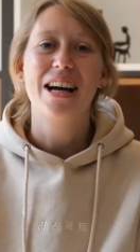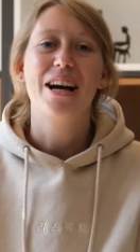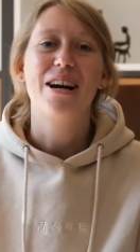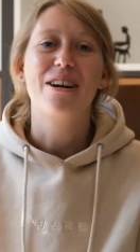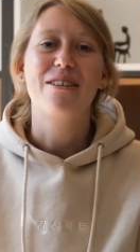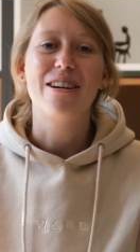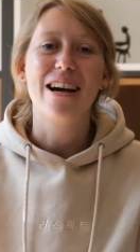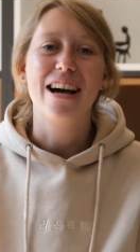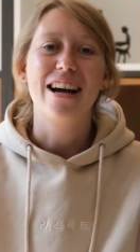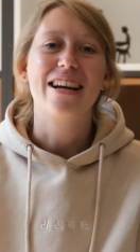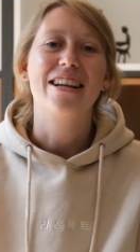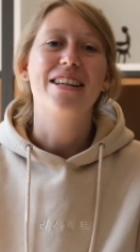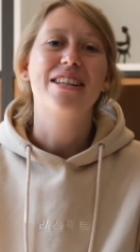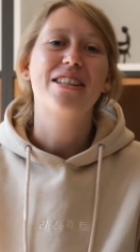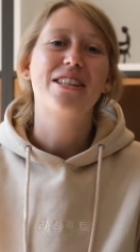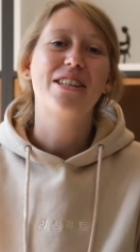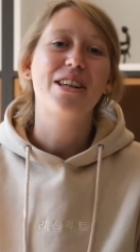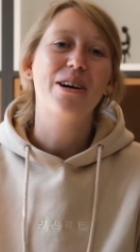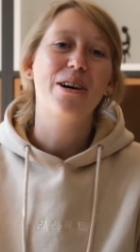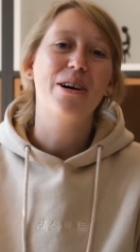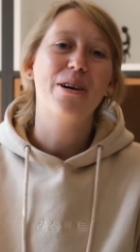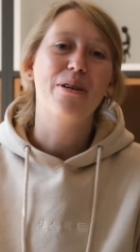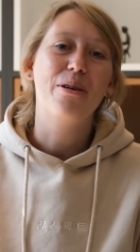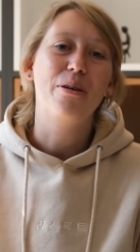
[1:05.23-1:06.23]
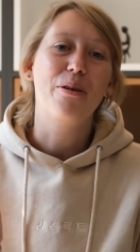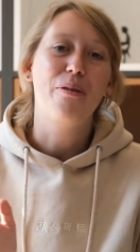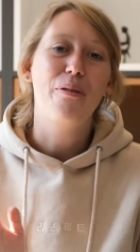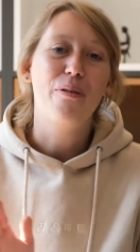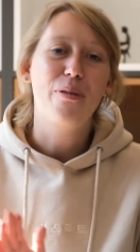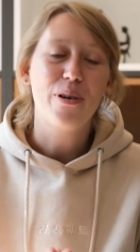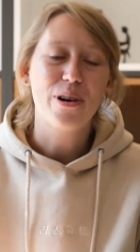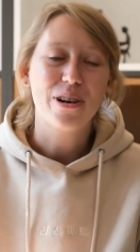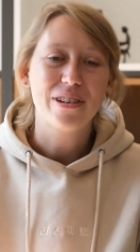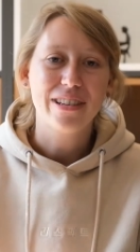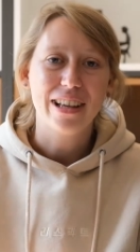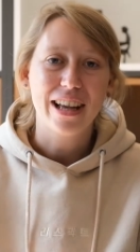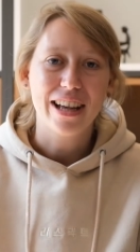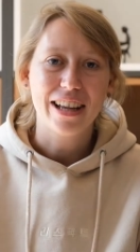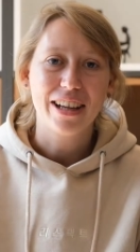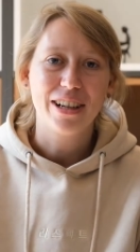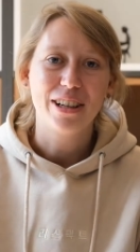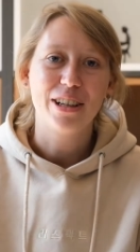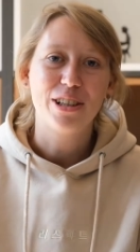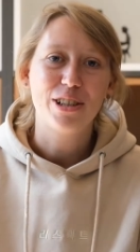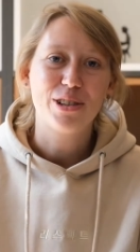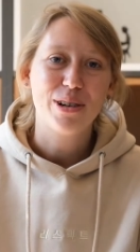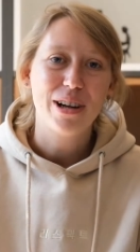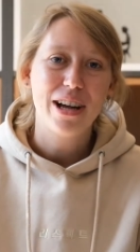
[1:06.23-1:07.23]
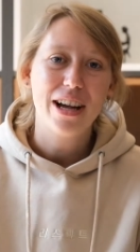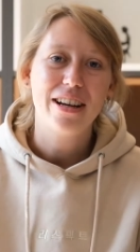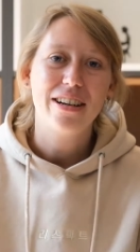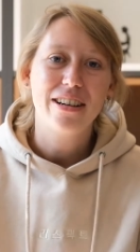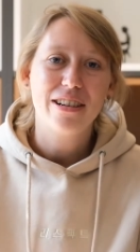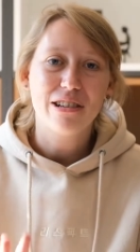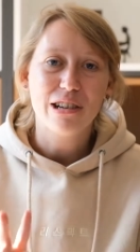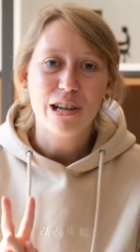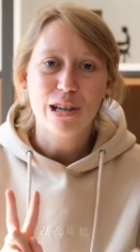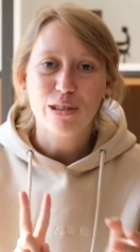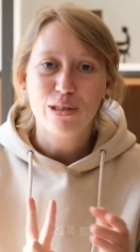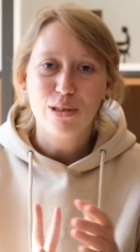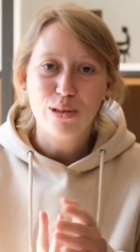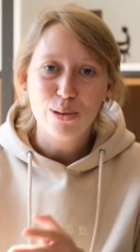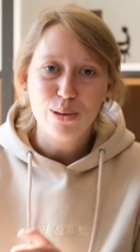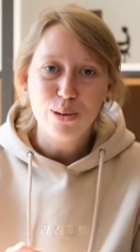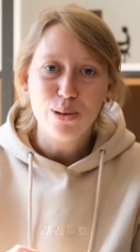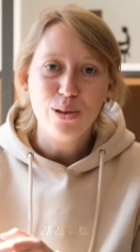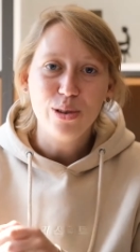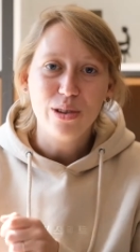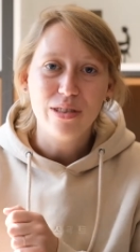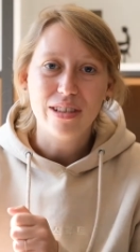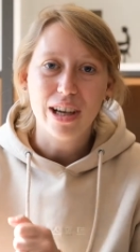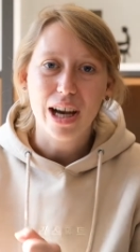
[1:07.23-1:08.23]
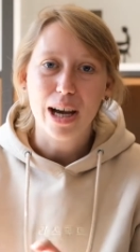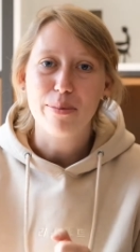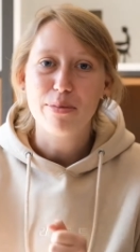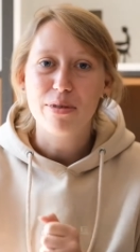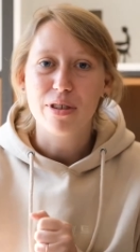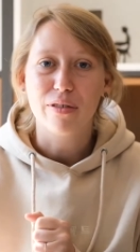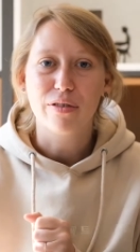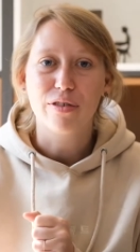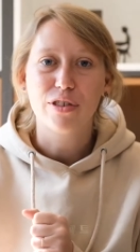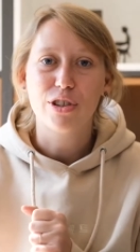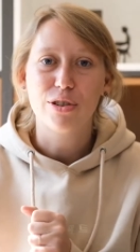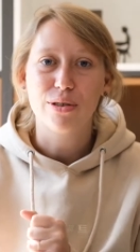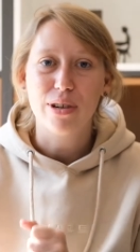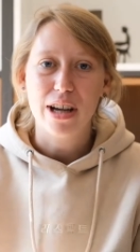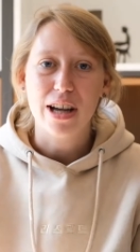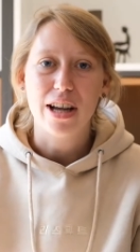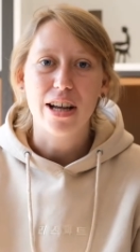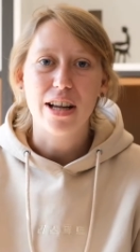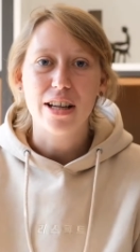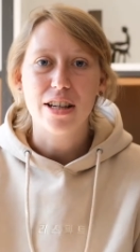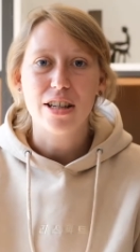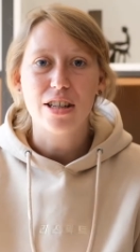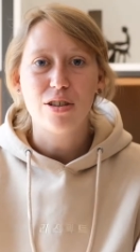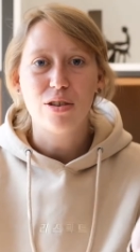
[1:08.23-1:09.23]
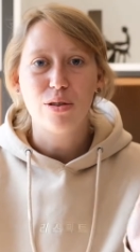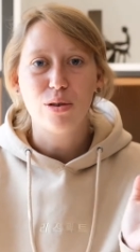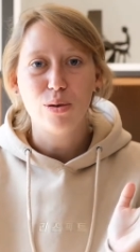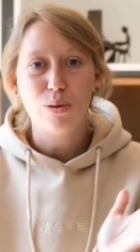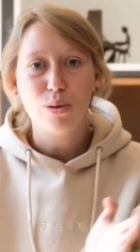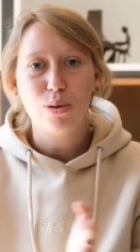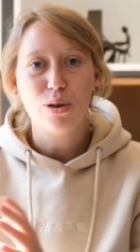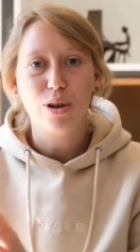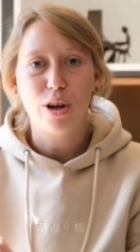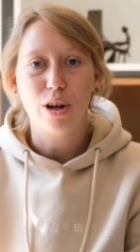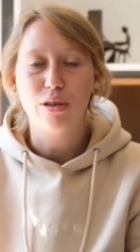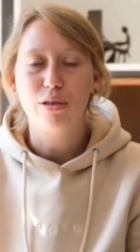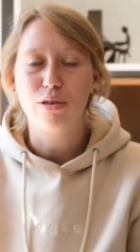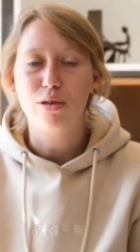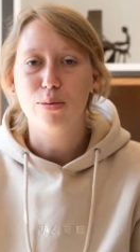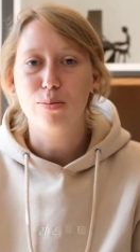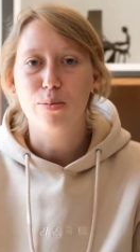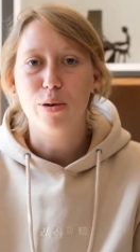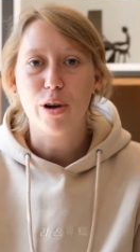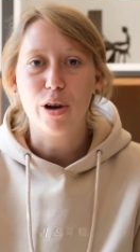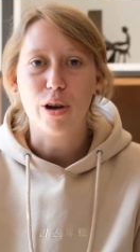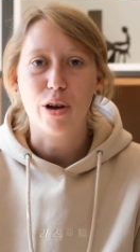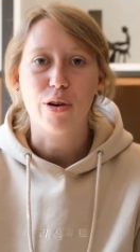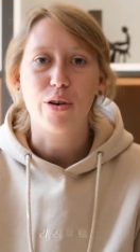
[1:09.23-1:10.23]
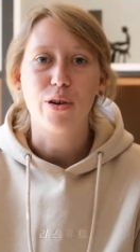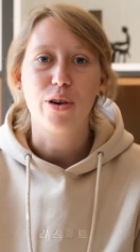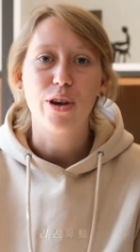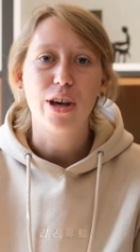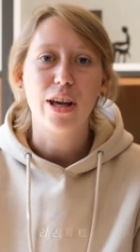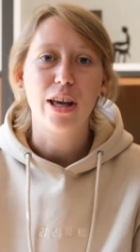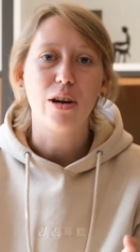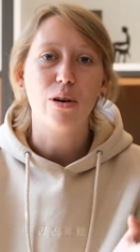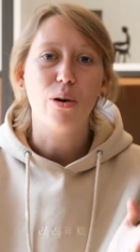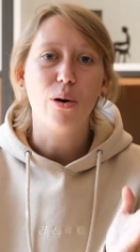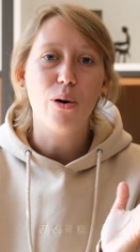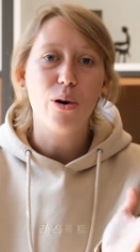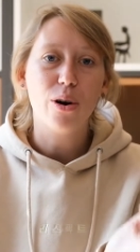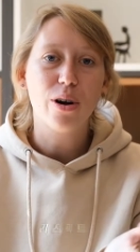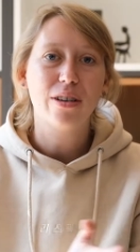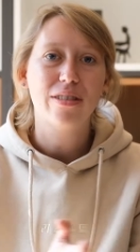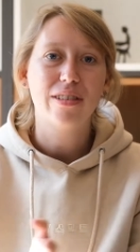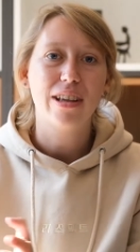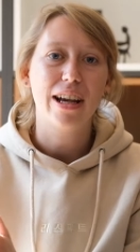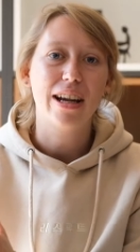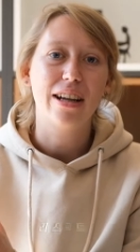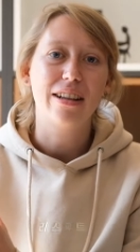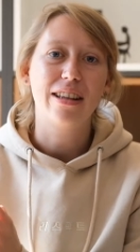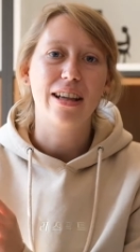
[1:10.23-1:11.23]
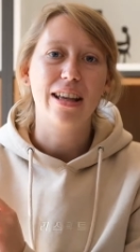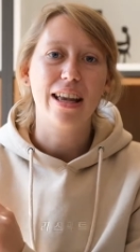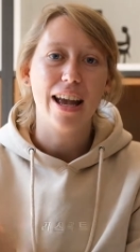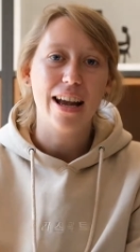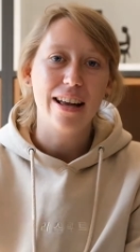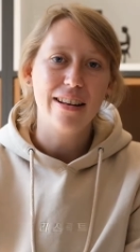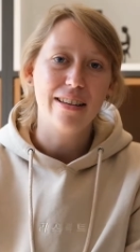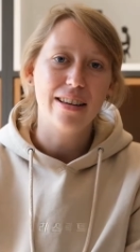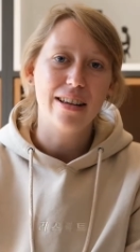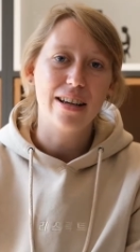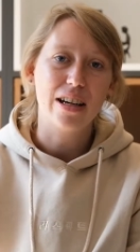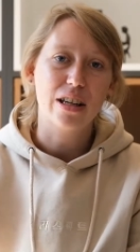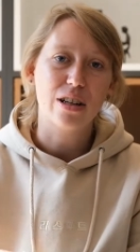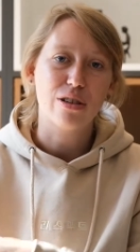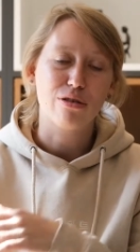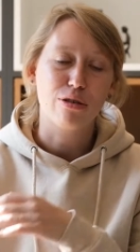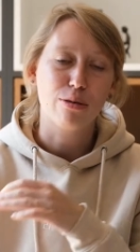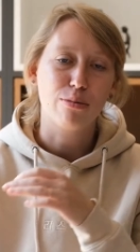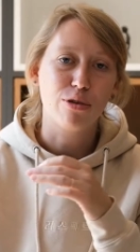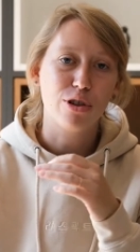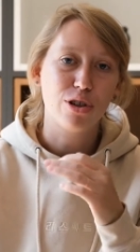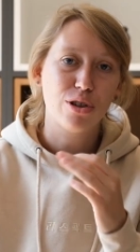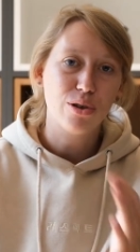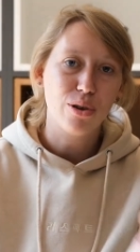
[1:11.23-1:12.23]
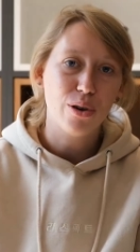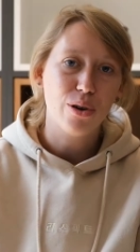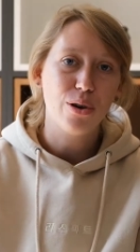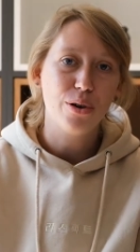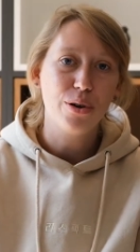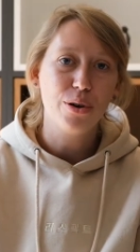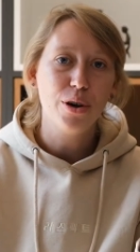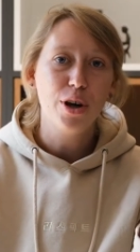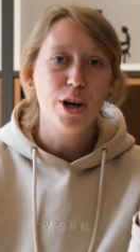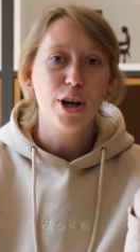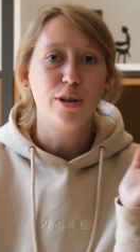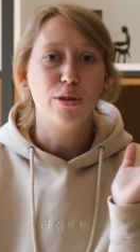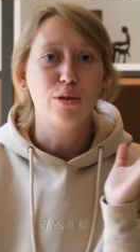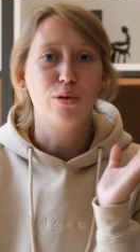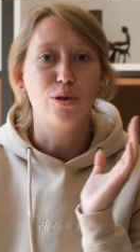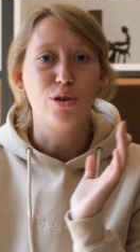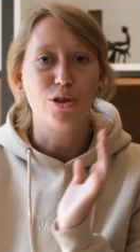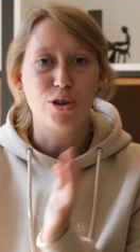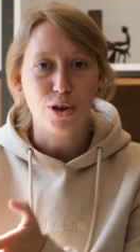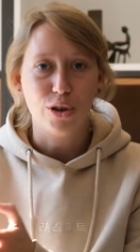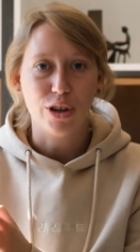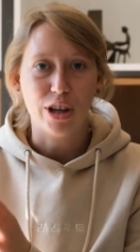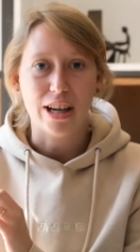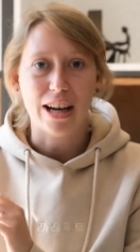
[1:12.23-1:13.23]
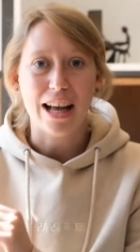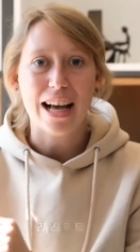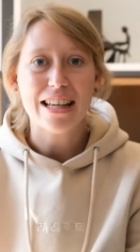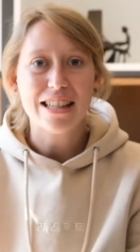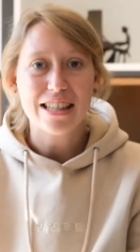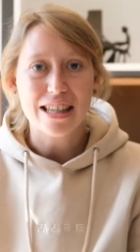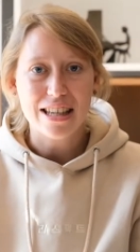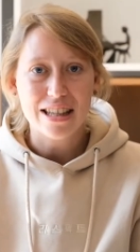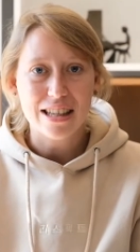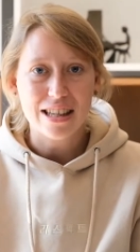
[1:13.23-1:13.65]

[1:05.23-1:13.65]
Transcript: Right, so for taking the train, there are two types of trains to go to Boryeong. You can or take the K T X from Seoul to Cheonan Asan